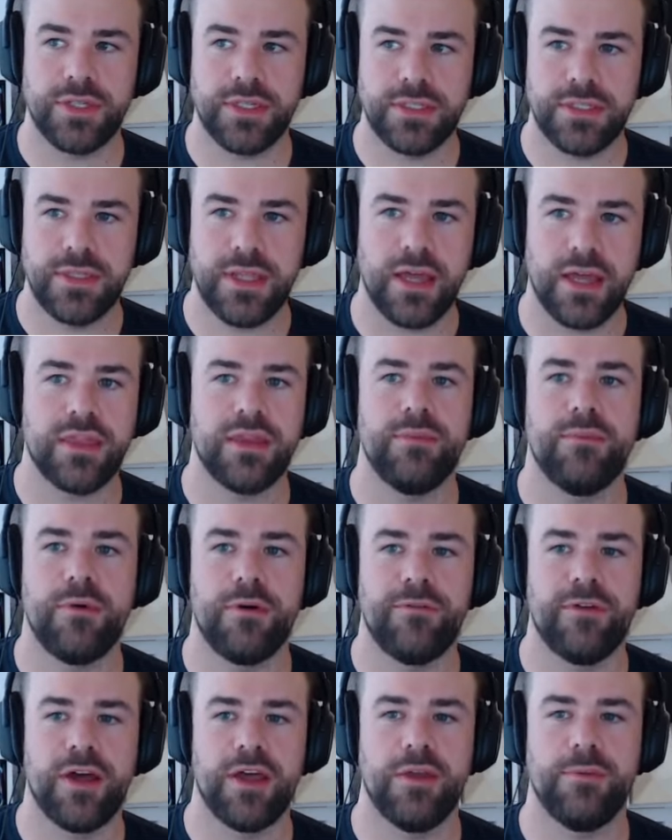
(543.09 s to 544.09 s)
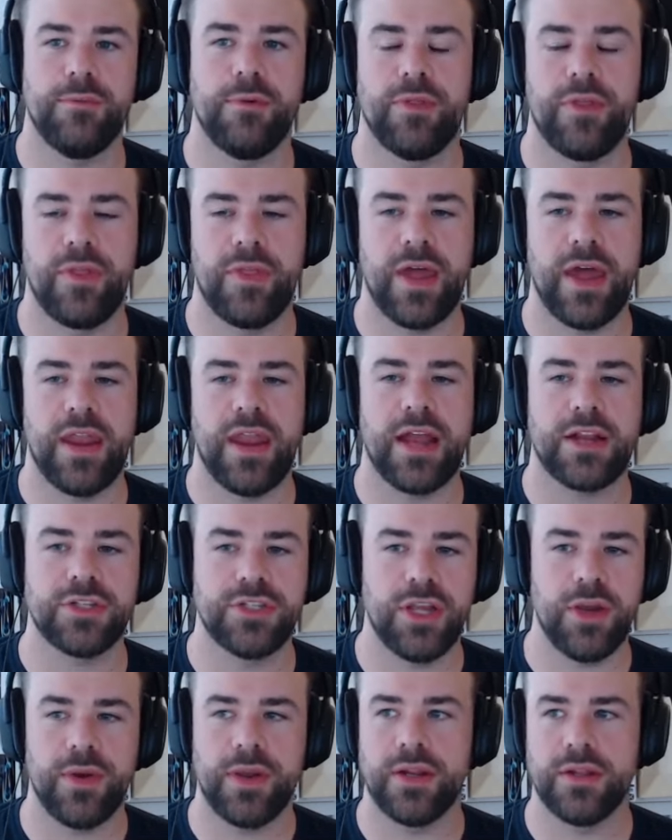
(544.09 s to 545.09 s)
There's nothing more valuable than that. And
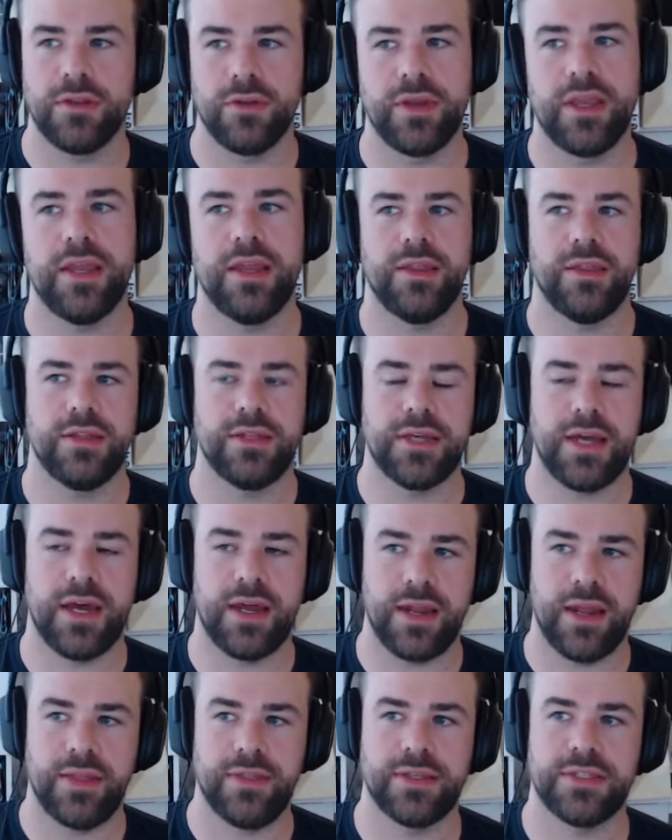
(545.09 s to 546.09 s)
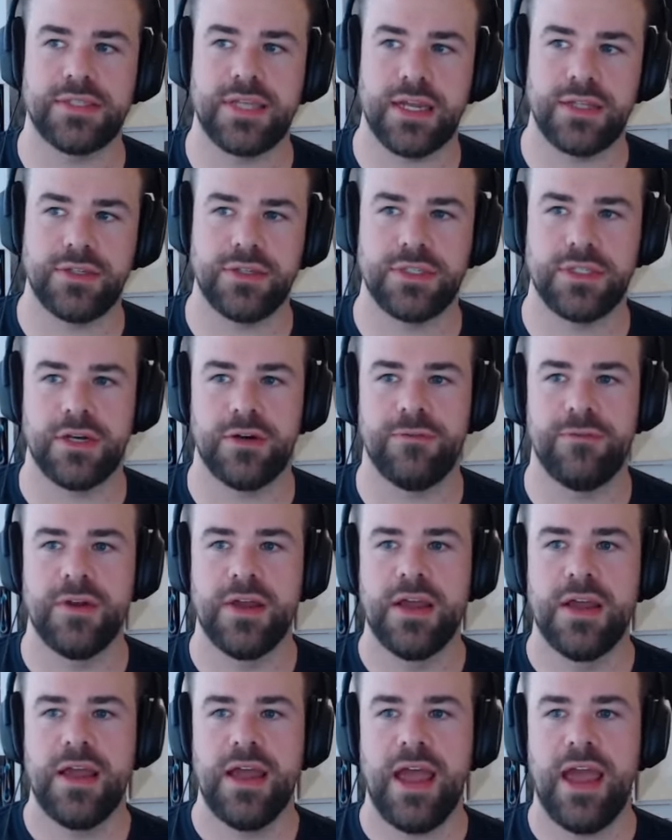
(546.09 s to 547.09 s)
actually going and looking at the data and the stats yourself
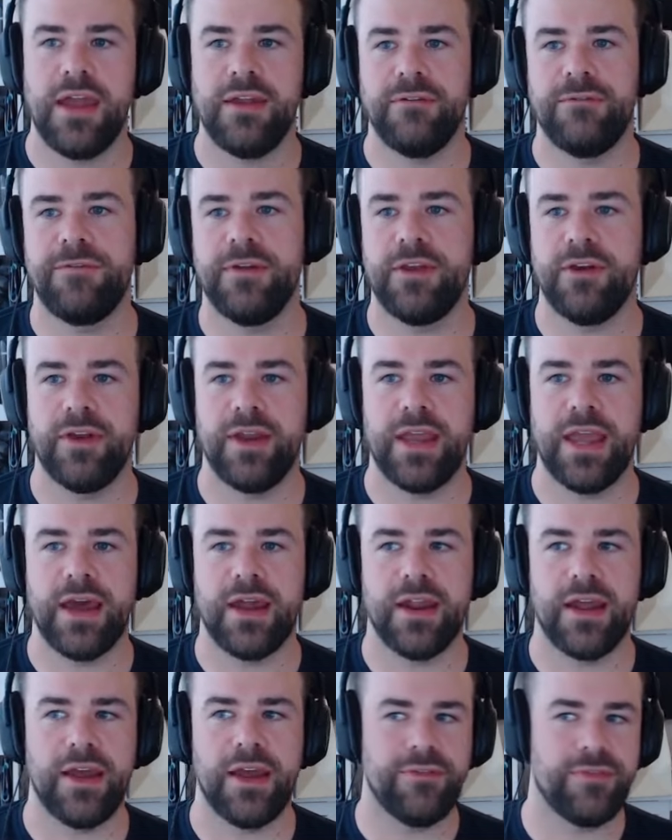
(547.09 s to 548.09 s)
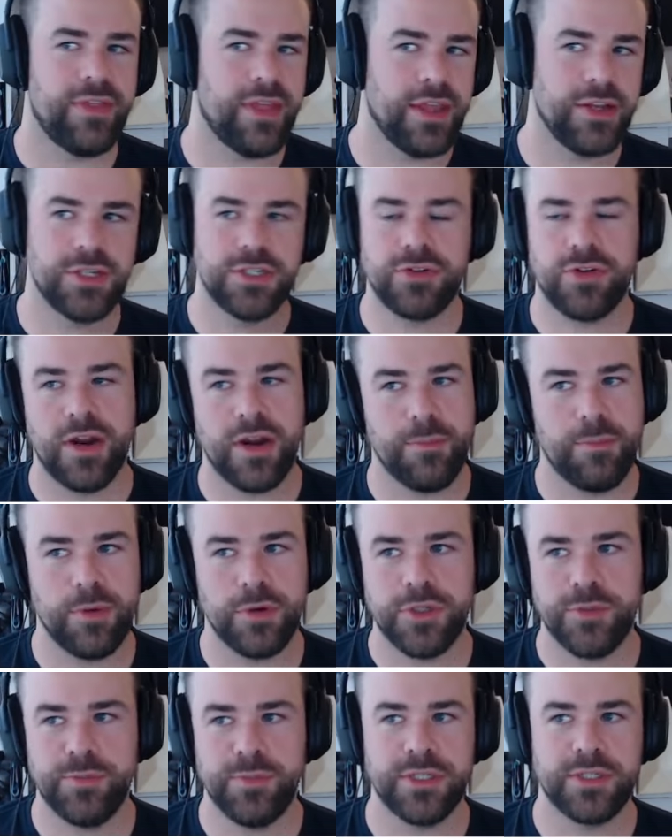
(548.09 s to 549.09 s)
and figuring out, are they just trying to
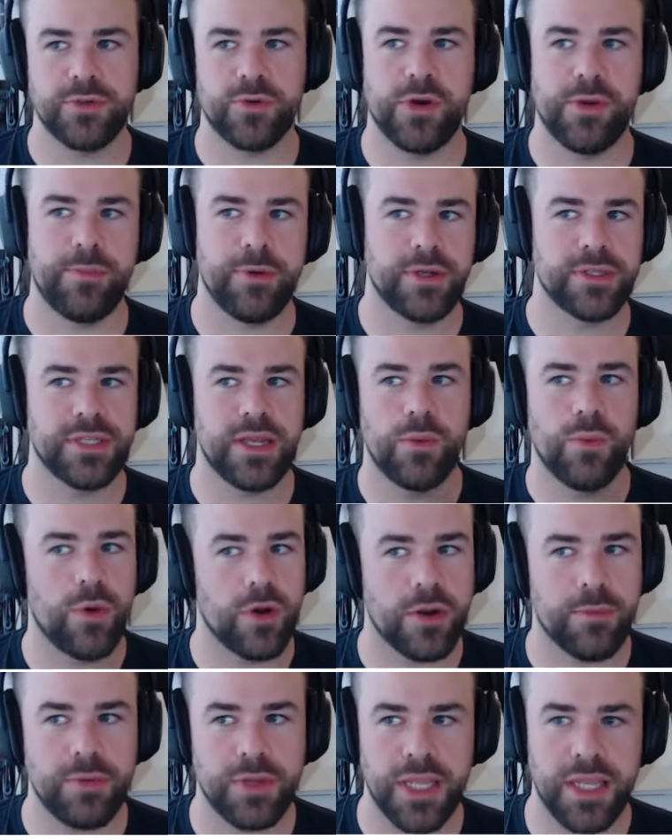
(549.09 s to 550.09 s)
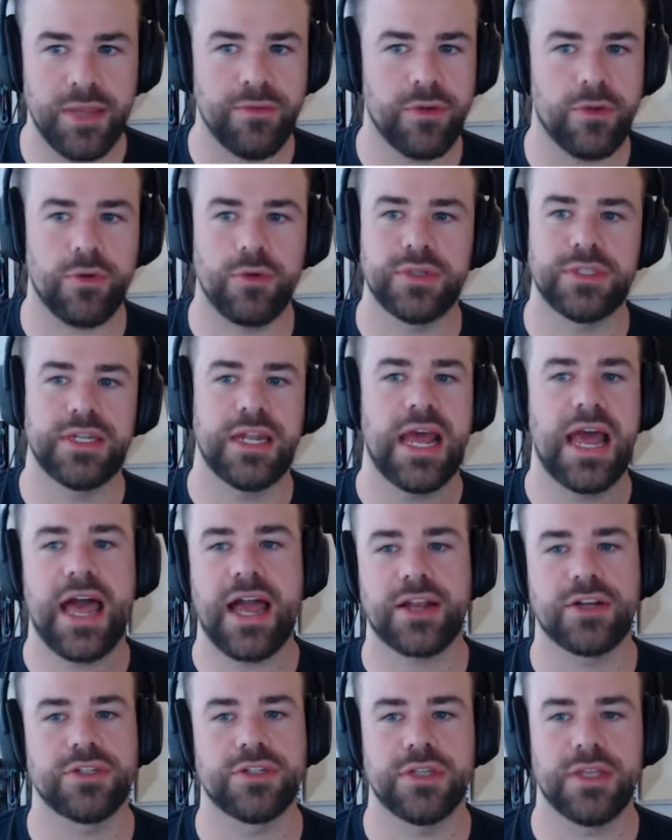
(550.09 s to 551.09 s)
push me a story because they want to believe it, or is it
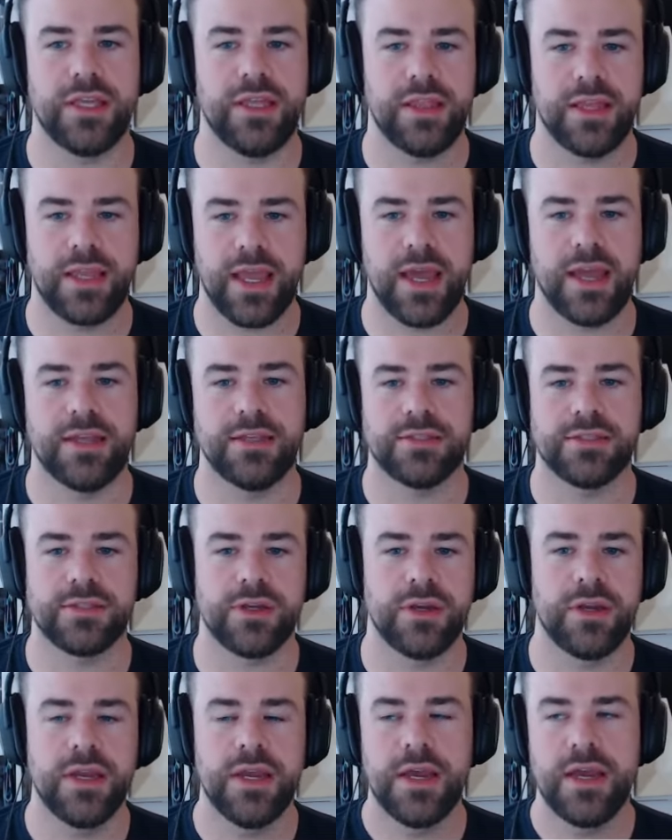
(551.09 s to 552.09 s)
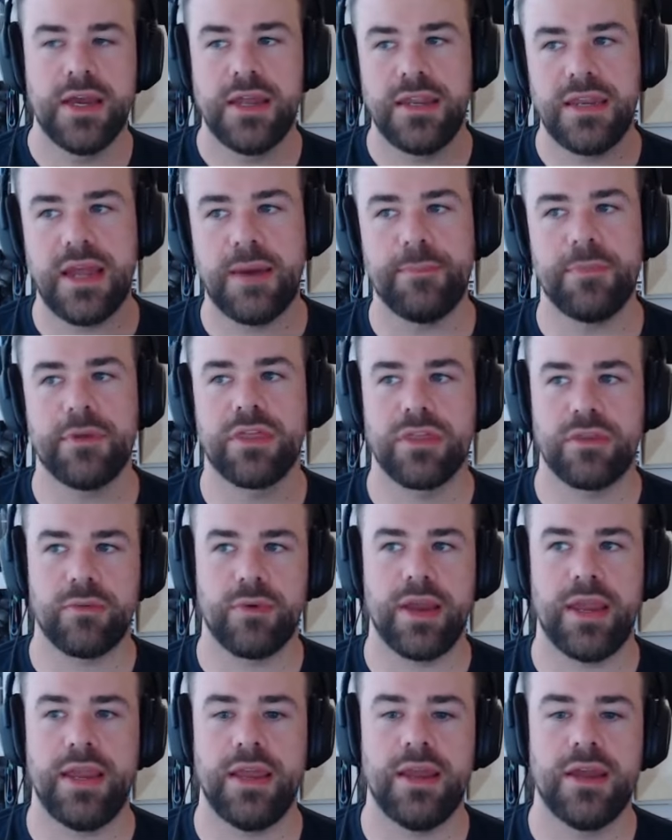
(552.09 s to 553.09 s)
actually the case? So number
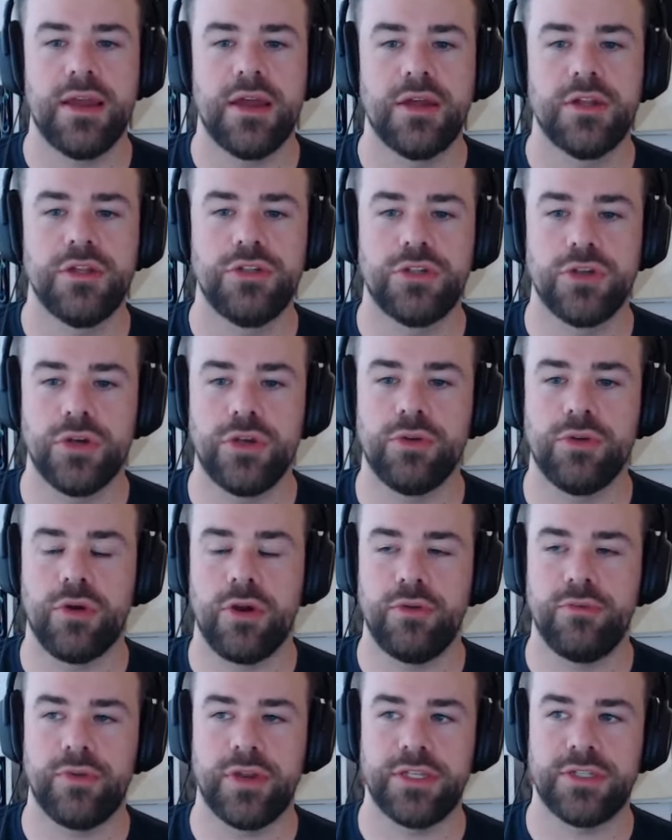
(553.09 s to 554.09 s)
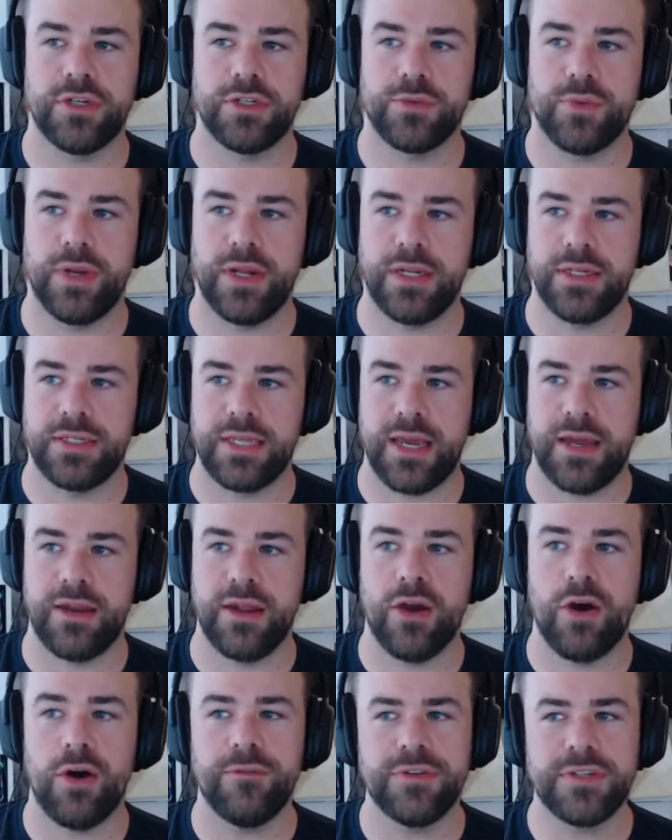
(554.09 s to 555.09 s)
three, do your own research when in doubt.
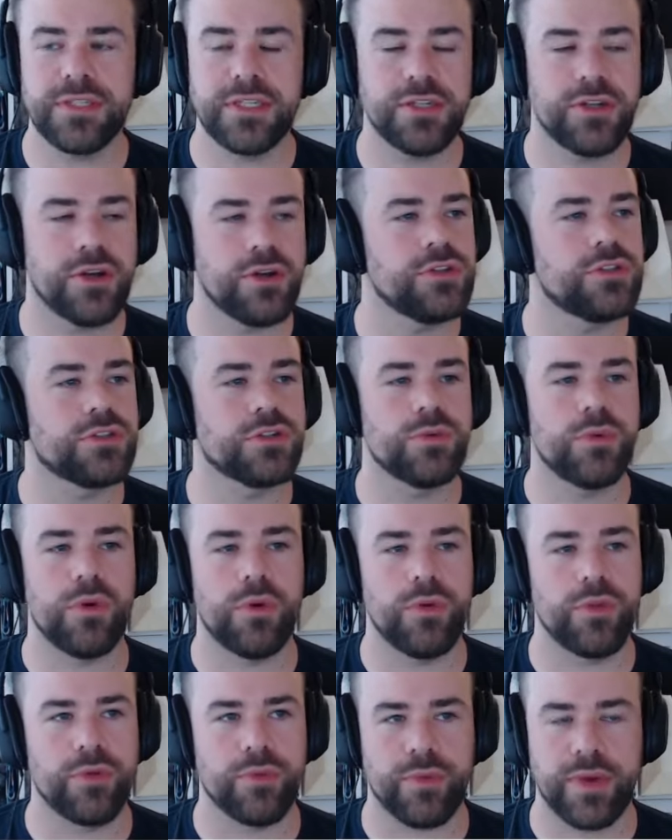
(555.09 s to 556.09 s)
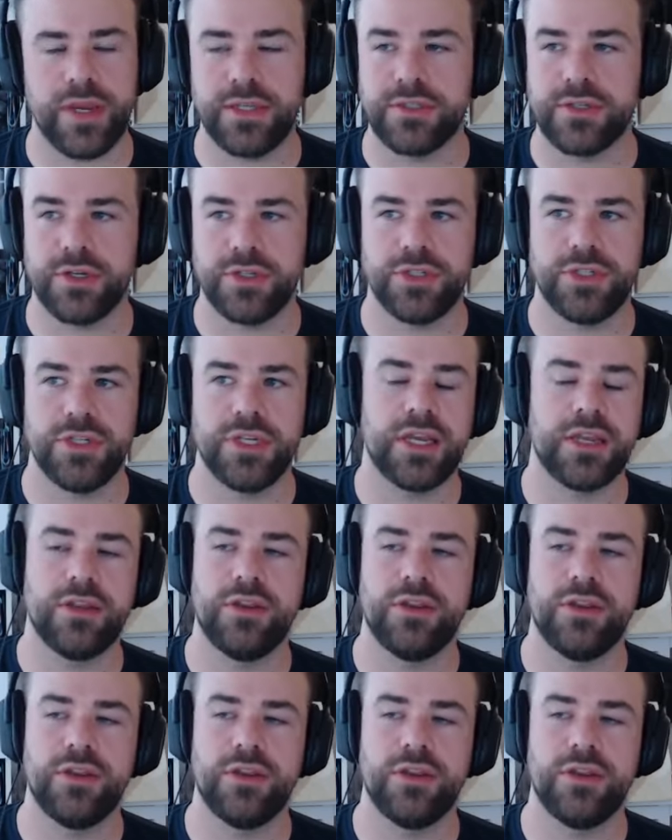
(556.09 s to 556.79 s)
Now, obviously don't do all the research.